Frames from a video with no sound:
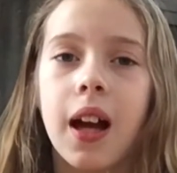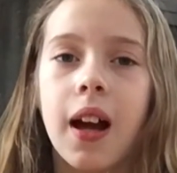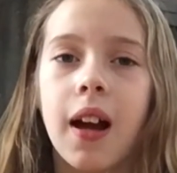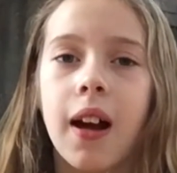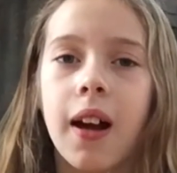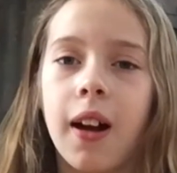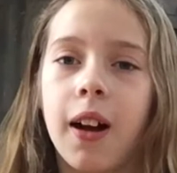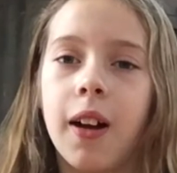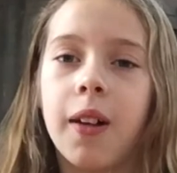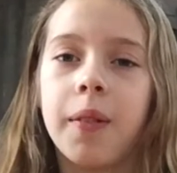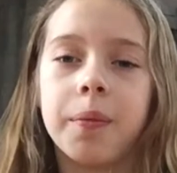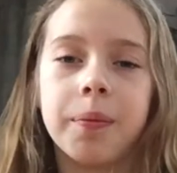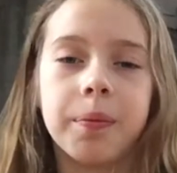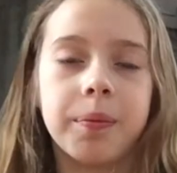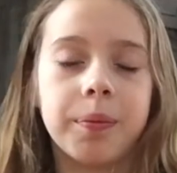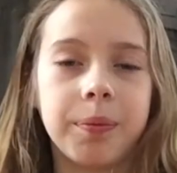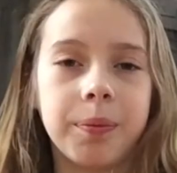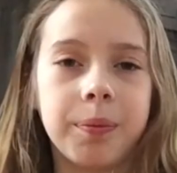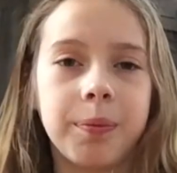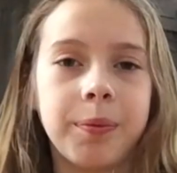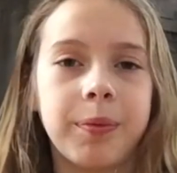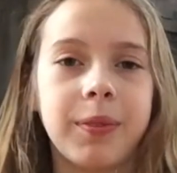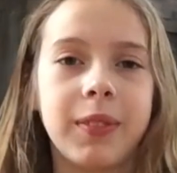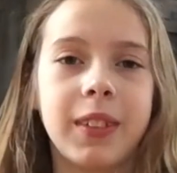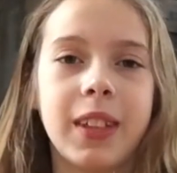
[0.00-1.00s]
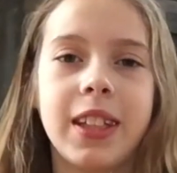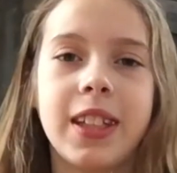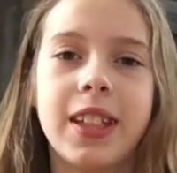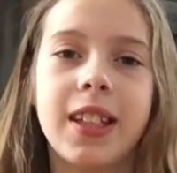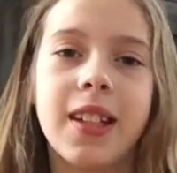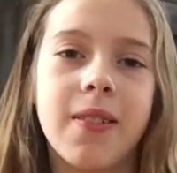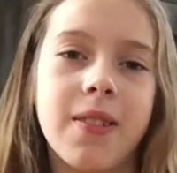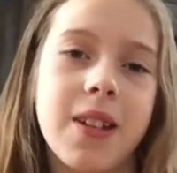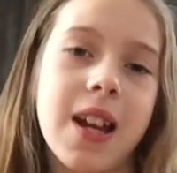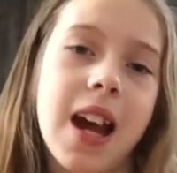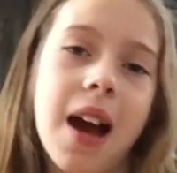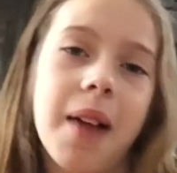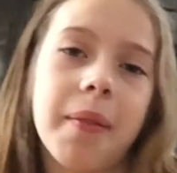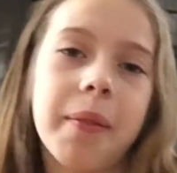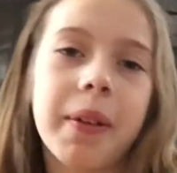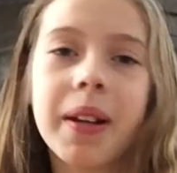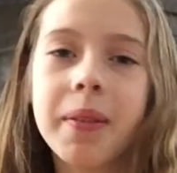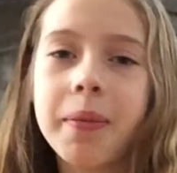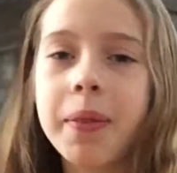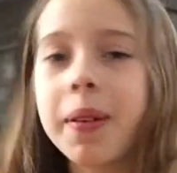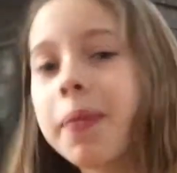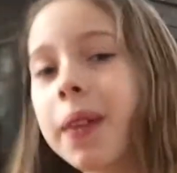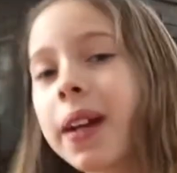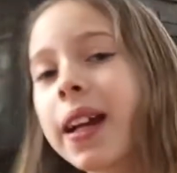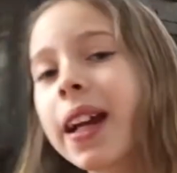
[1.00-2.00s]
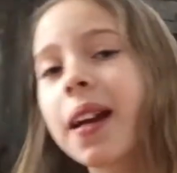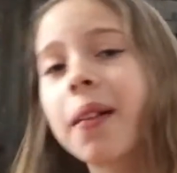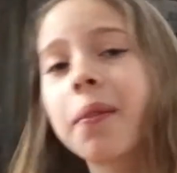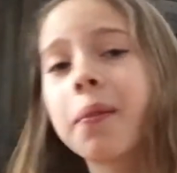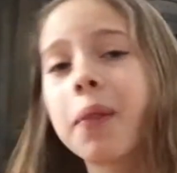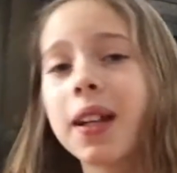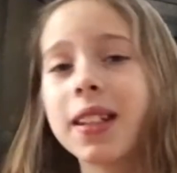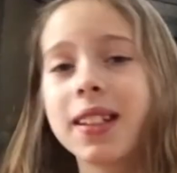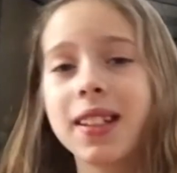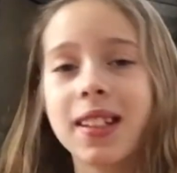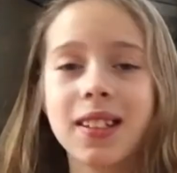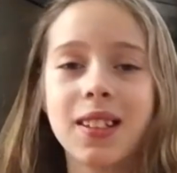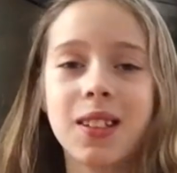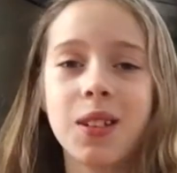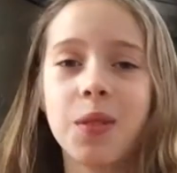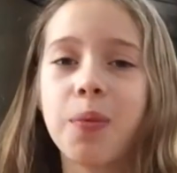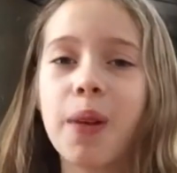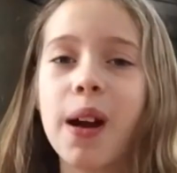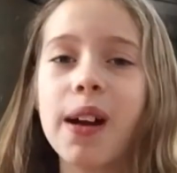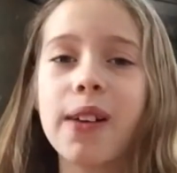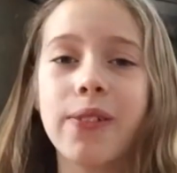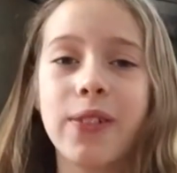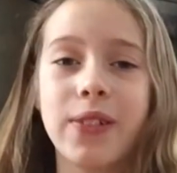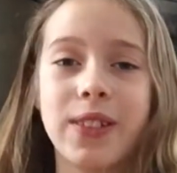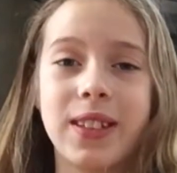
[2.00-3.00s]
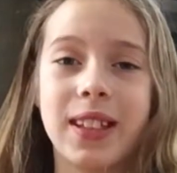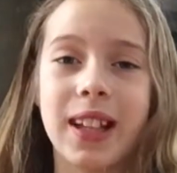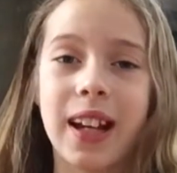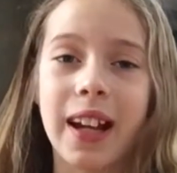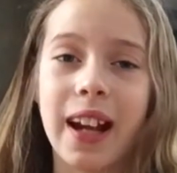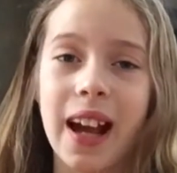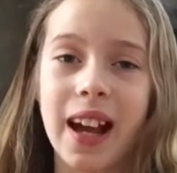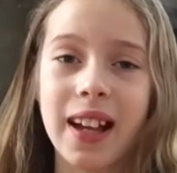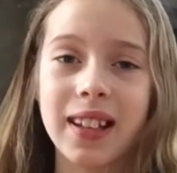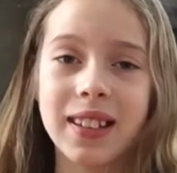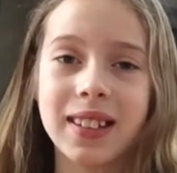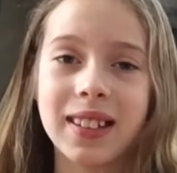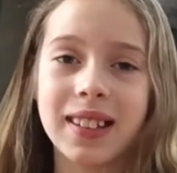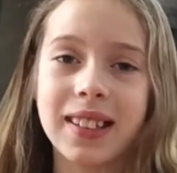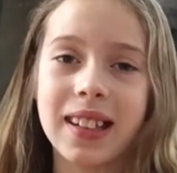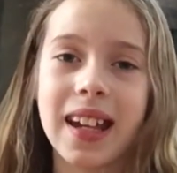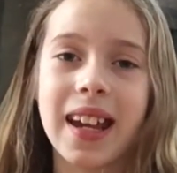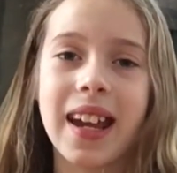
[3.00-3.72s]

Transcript: Um, so yeah, I'm gonna be making my sister breakfast, I guess.